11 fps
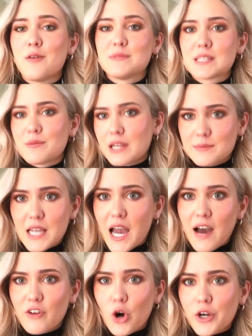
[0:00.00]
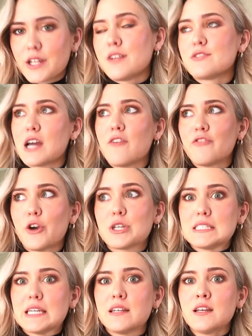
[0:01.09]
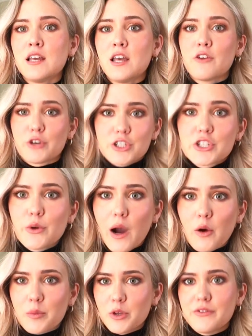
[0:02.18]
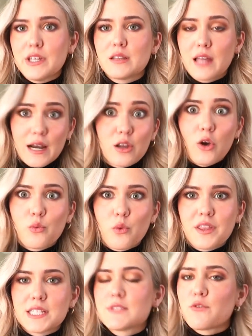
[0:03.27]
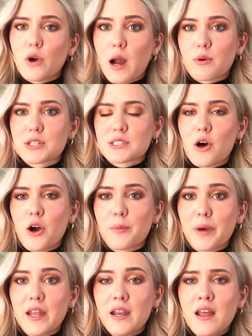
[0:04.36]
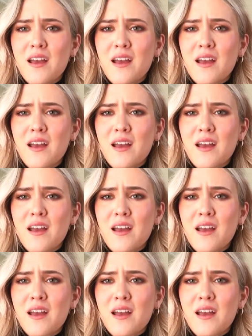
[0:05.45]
Sometimes I have a hard enough time focusing for a 2-hour movie, let alone one that's 4 hours long, but